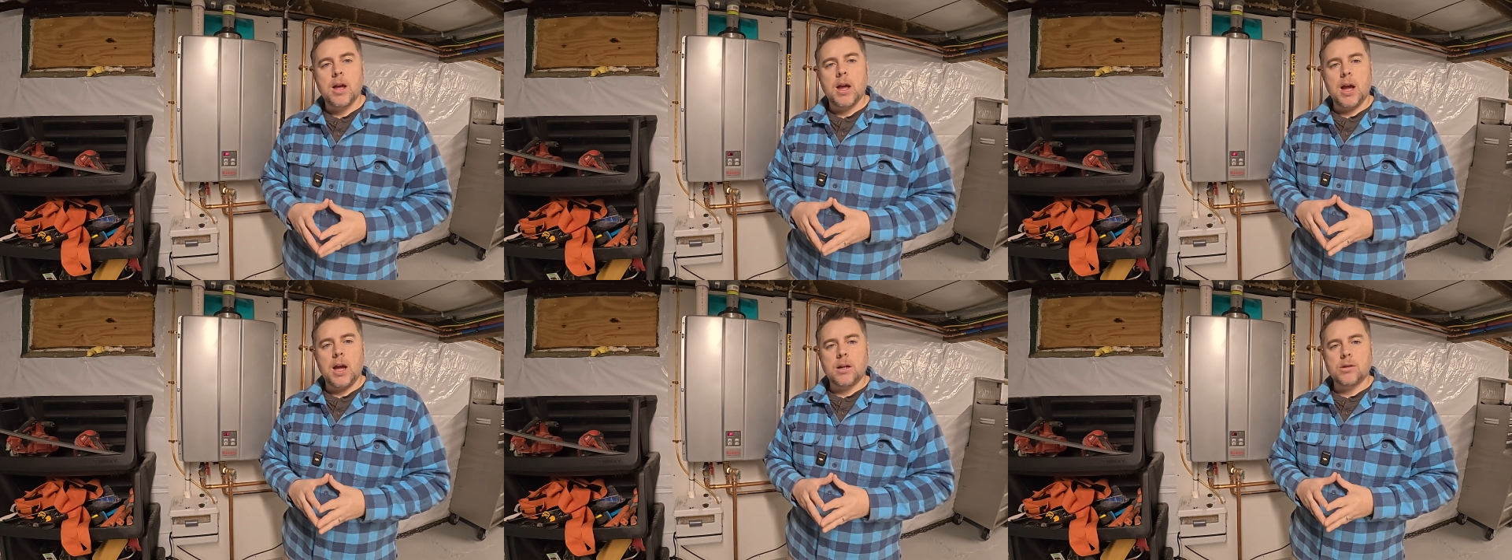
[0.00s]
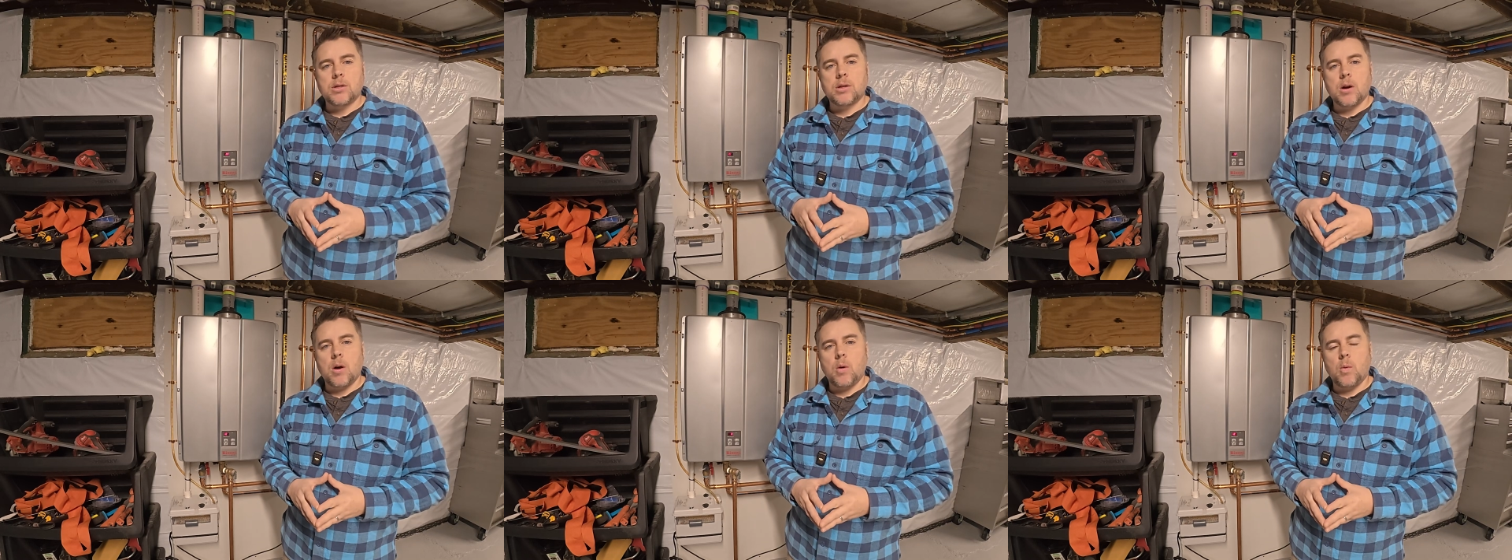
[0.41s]
And
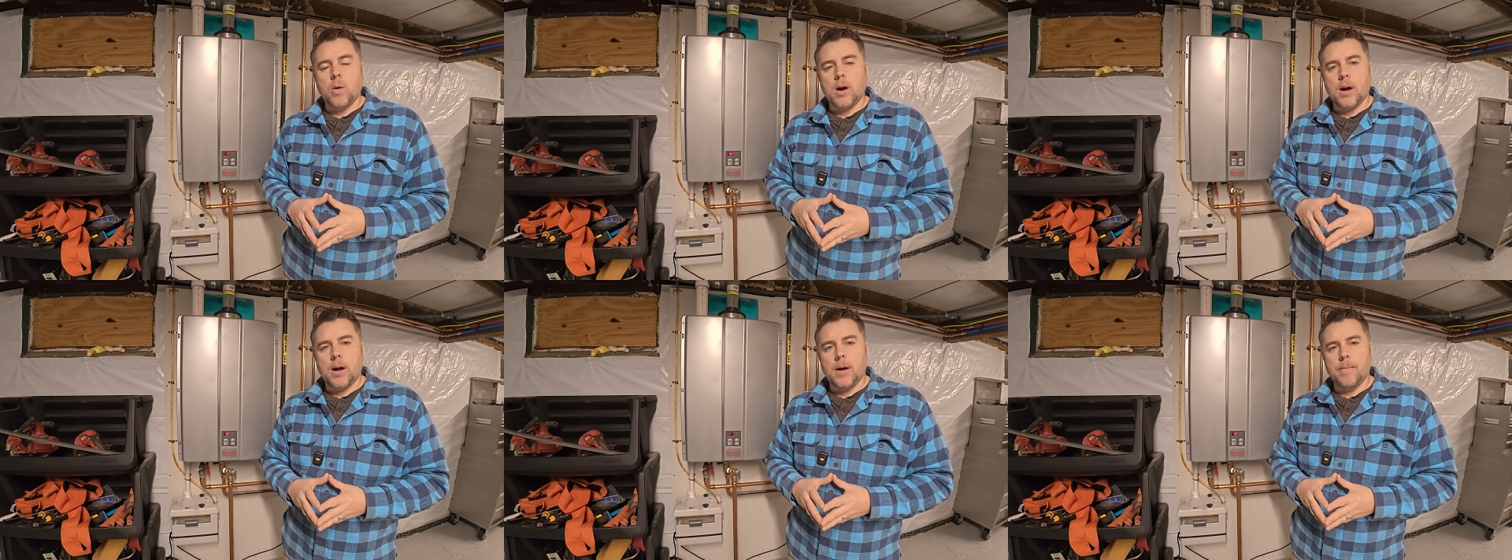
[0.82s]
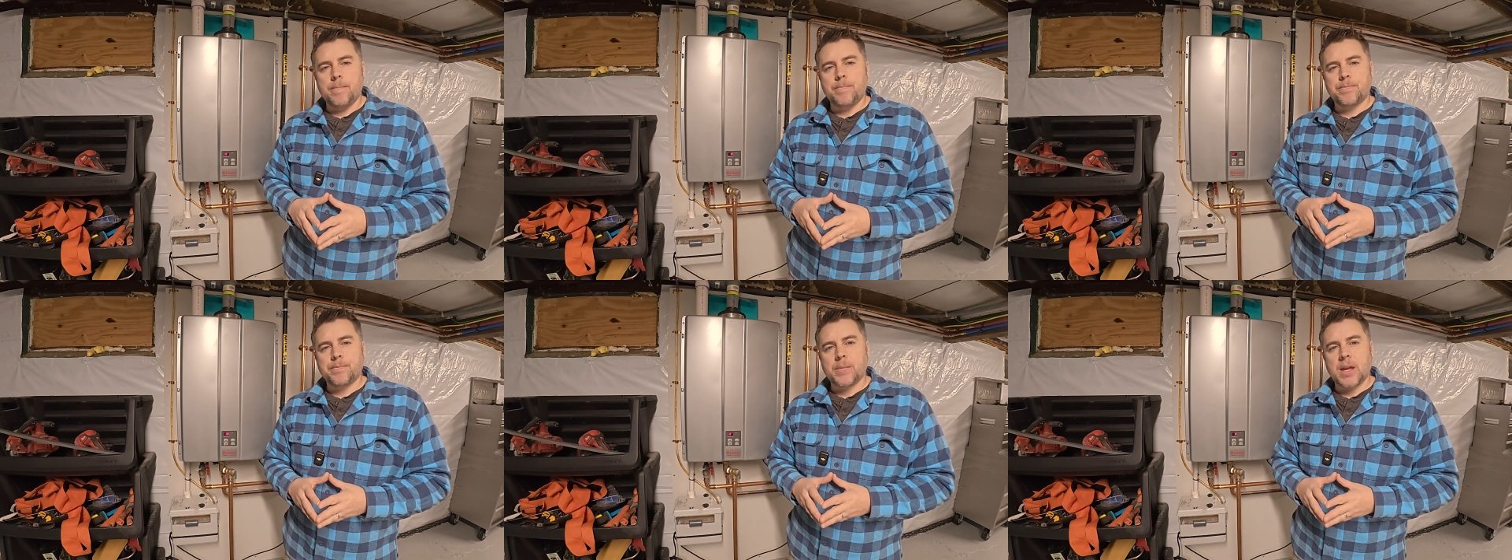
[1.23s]

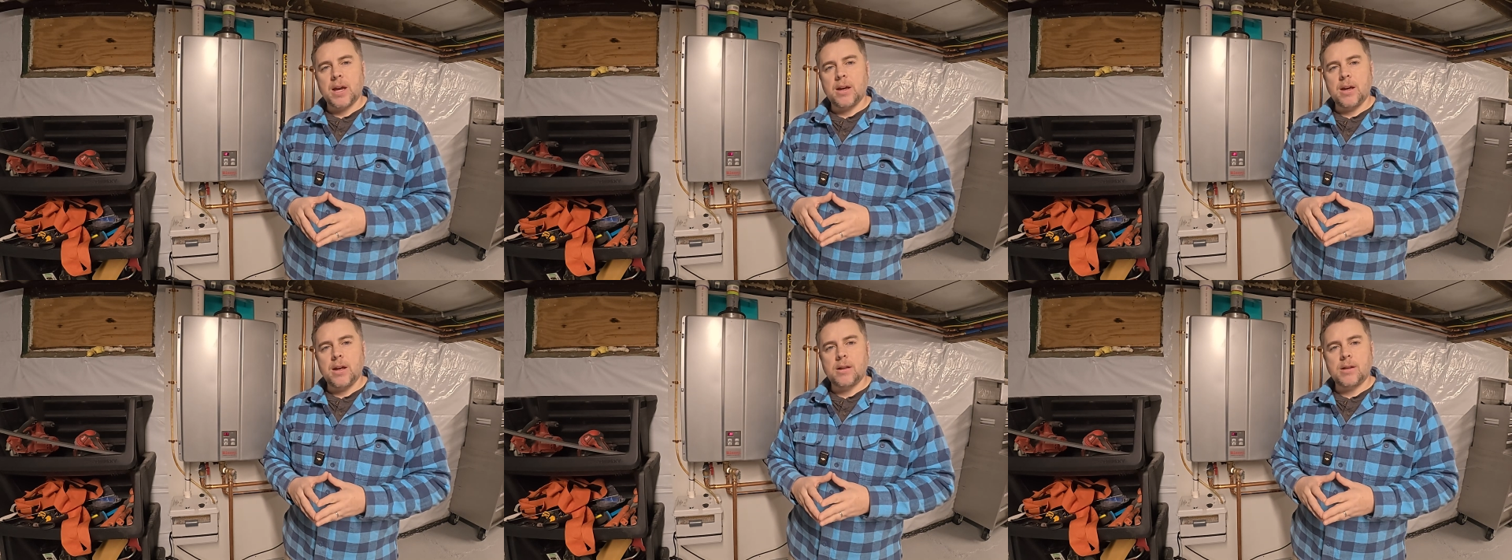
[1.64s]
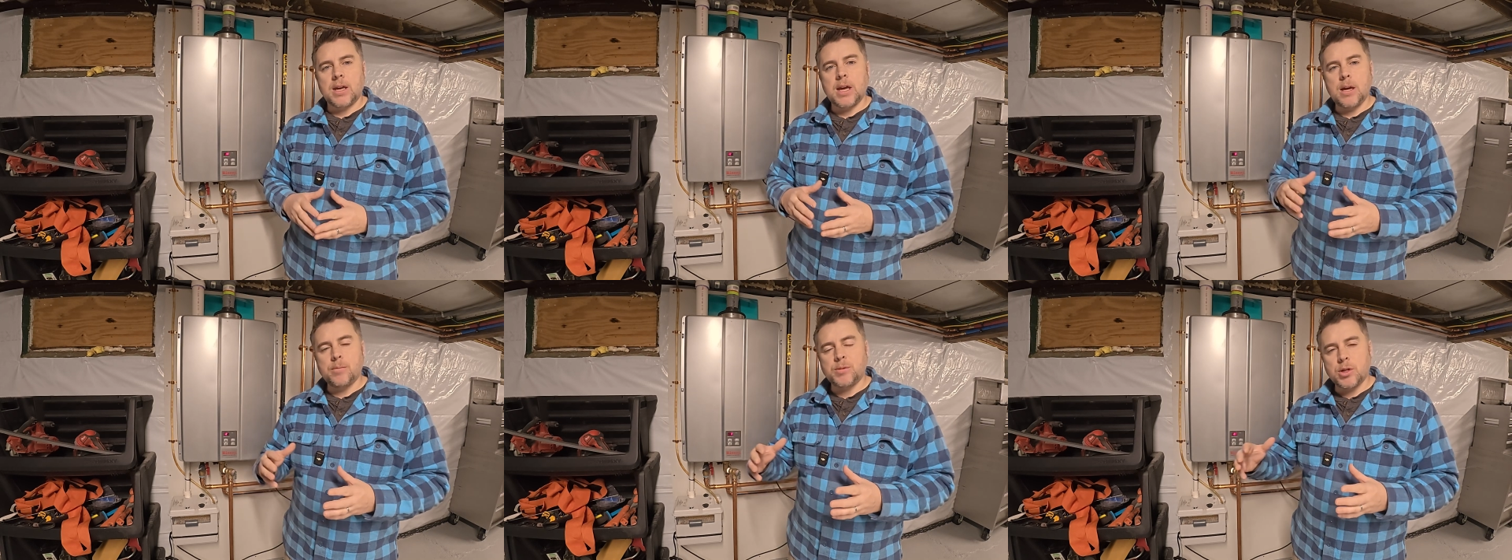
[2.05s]
so it
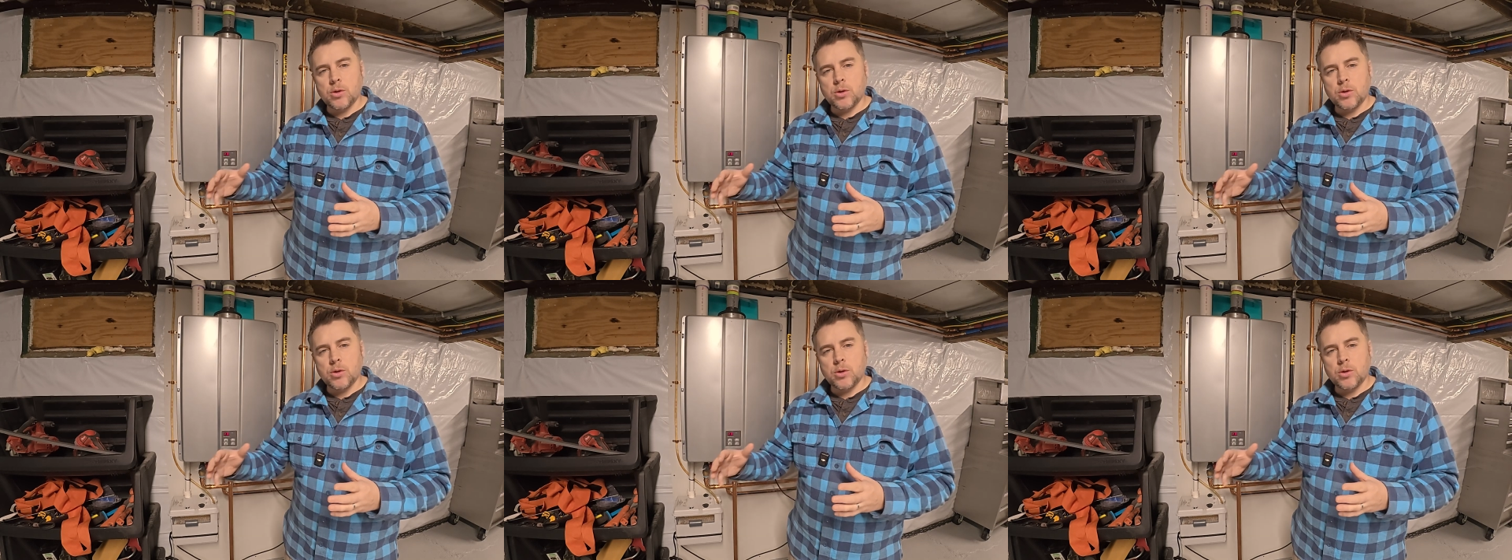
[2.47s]
keeps